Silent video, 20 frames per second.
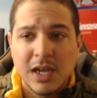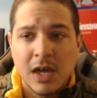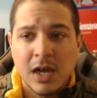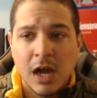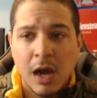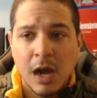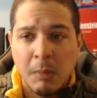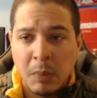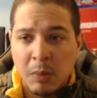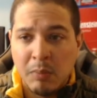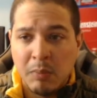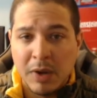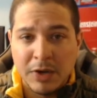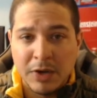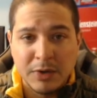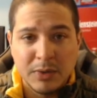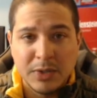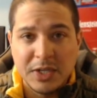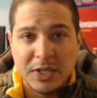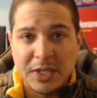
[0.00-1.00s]
Humble
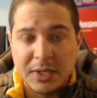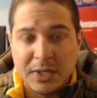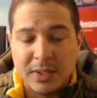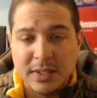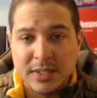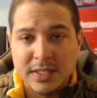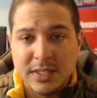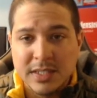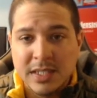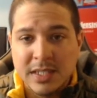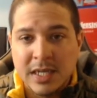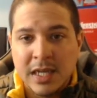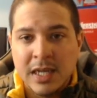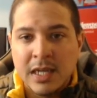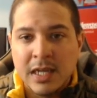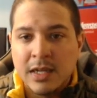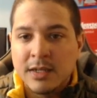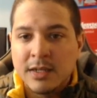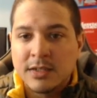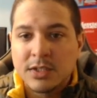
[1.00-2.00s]
Bundle deals.
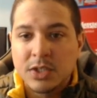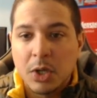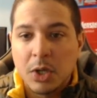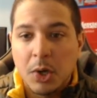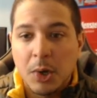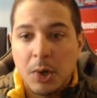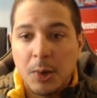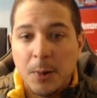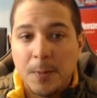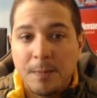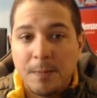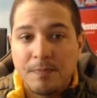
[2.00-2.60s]
So